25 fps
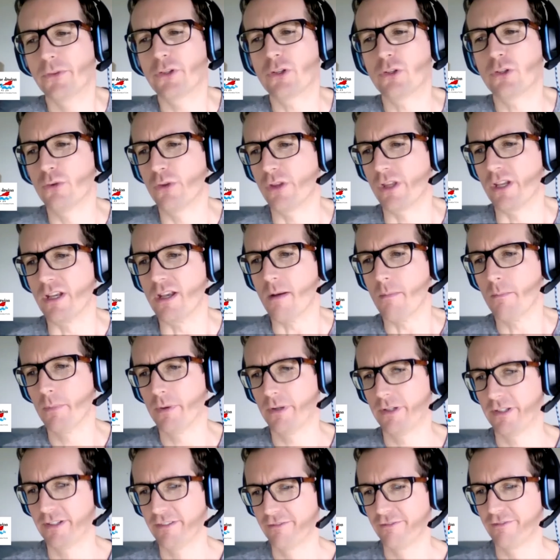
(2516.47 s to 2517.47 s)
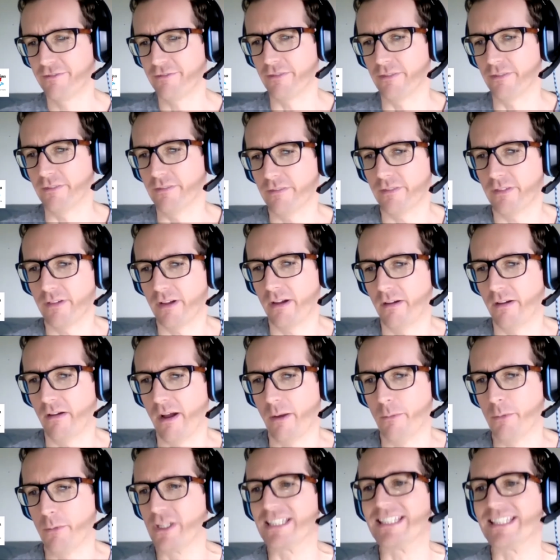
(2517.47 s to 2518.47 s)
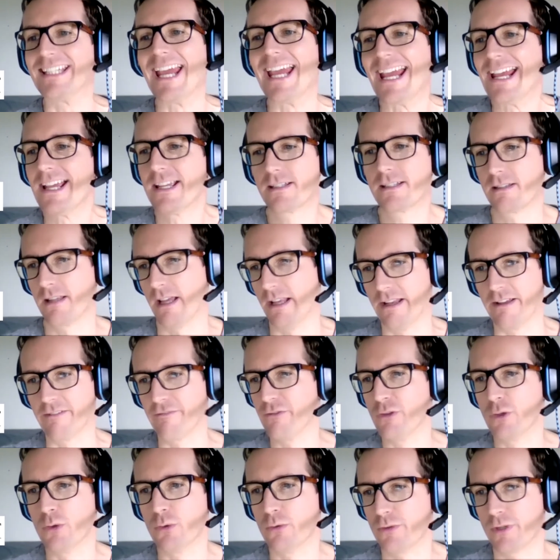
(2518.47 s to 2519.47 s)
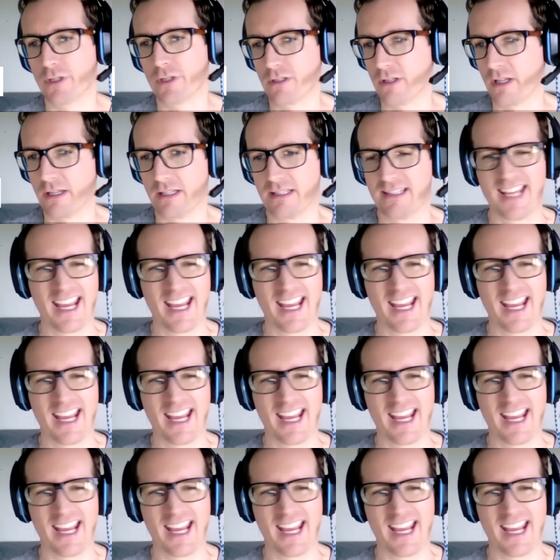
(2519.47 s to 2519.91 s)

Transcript: Do you know the number of, I would guess, I have no, there's